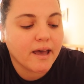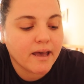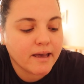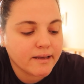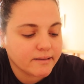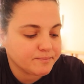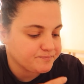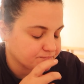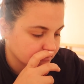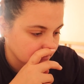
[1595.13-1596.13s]

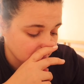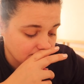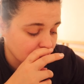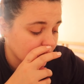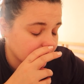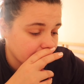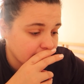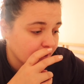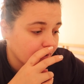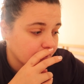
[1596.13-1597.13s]
And right
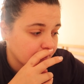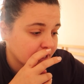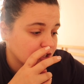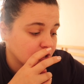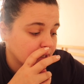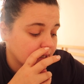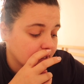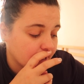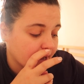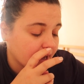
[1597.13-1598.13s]
now I'm
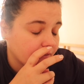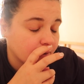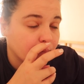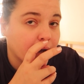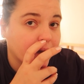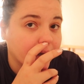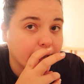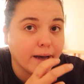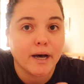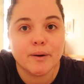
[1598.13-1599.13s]
actually having
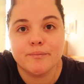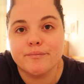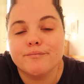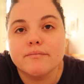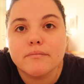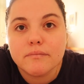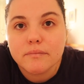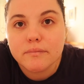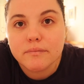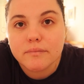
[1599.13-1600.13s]
my
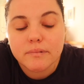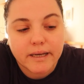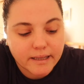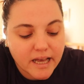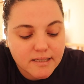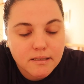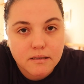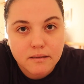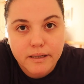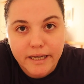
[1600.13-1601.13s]
like
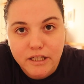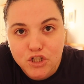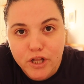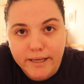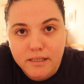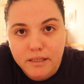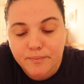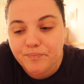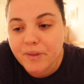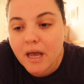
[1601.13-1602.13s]
lesson, English
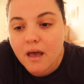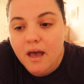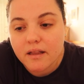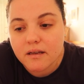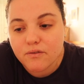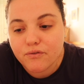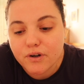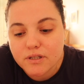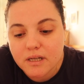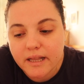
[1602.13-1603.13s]
lesson. The
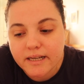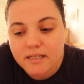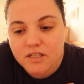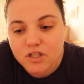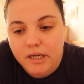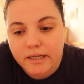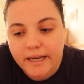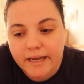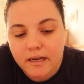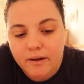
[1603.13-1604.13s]
first class is
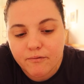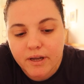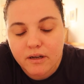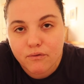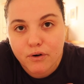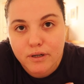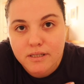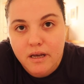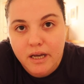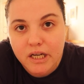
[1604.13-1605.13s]
done and I'm waiting for the
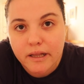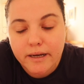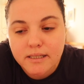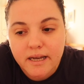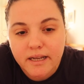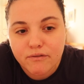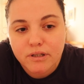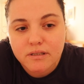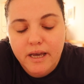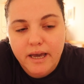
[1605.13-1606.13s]
second class, and it
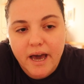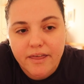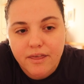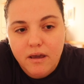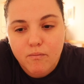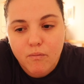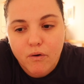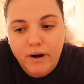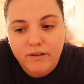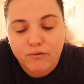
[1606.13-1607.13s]
will take, I think,
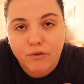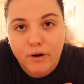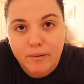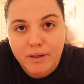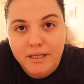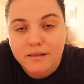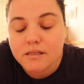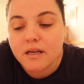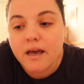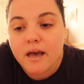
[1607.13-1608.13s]
more than 40 minutes